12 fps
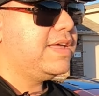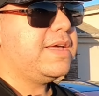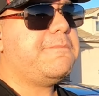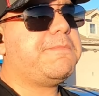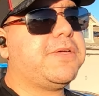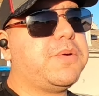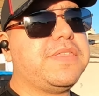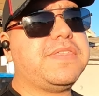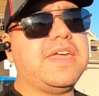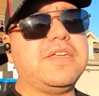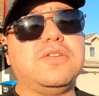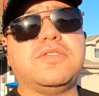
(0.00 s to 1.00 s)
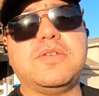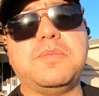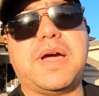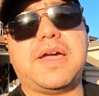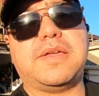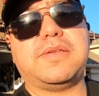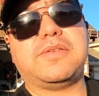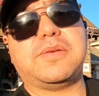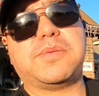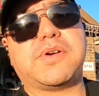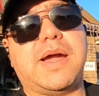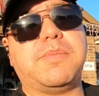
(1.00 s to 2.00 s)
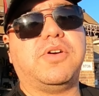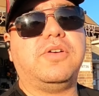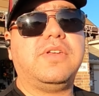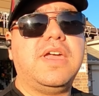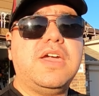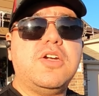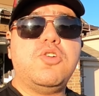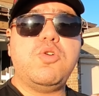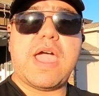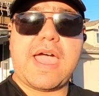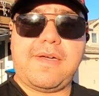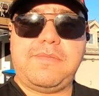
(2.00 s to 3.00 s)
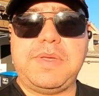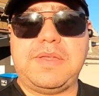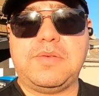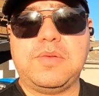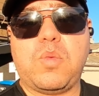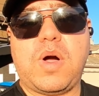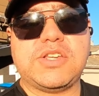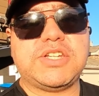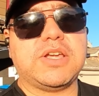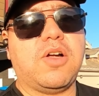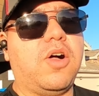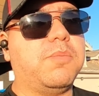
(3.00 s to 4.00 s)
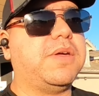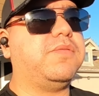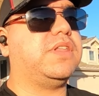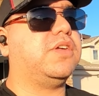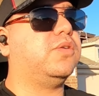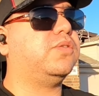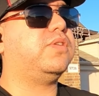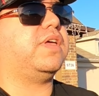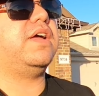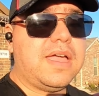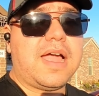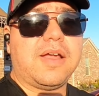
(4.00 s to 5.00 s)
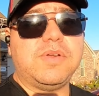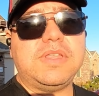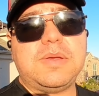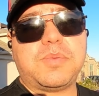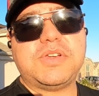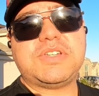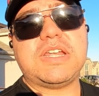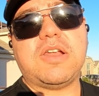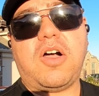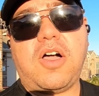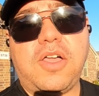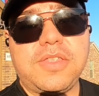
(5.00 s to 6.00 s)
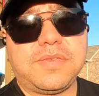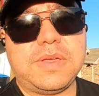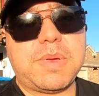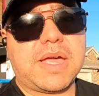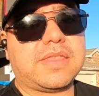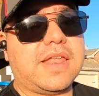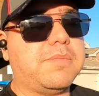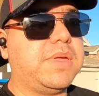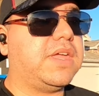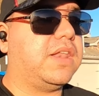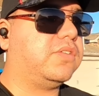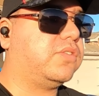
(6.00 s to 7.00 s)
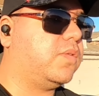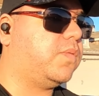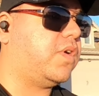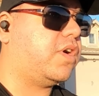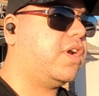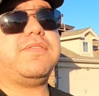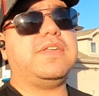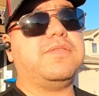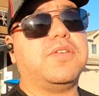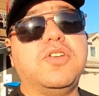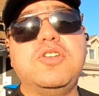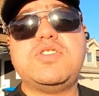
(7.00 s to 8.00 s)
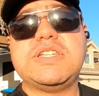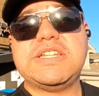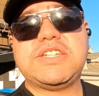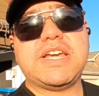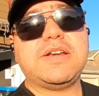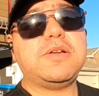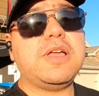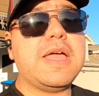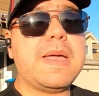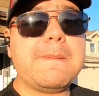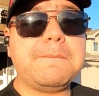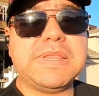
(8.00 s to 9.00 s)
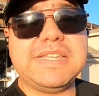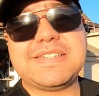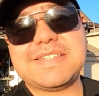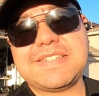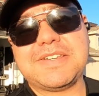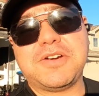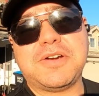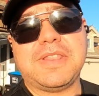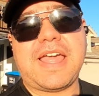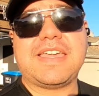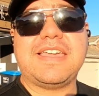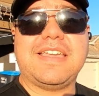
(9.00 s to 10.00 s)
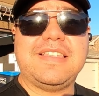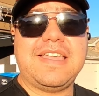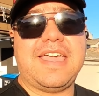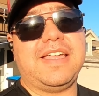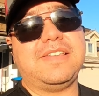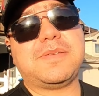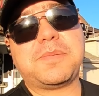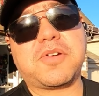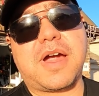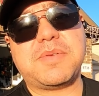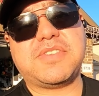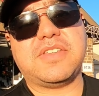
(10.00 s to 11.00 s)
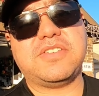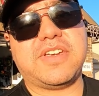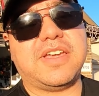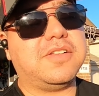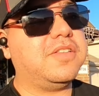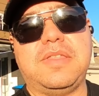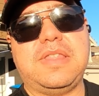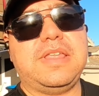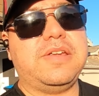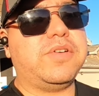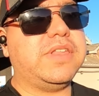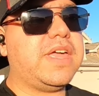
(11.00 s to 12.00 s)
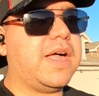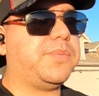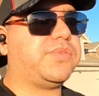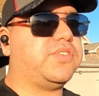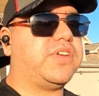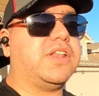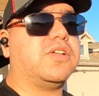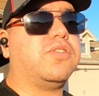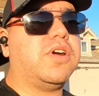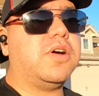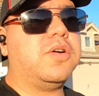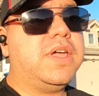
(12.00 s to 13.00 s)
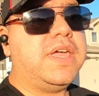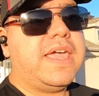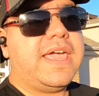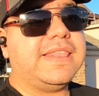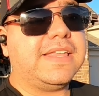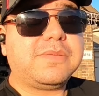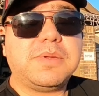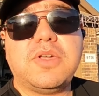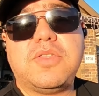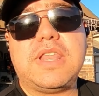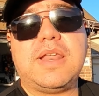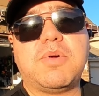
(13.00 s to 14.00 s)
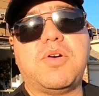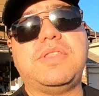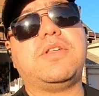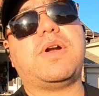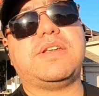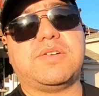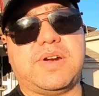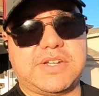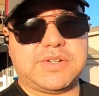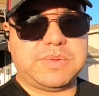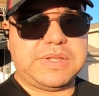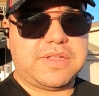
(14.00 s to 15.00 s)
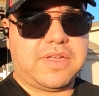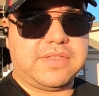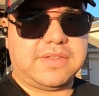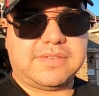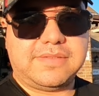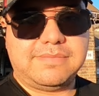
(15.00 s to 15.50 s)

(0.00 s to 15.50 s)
By the way, thank you to my subscribers who have been watching all my videos. I really appreciate all the feedback that I've been getting so far. If you're new to the channel, please consider liking and subscribing to the channel. It really helps the channel grow and lets me know that I'm going in the right direction with all this.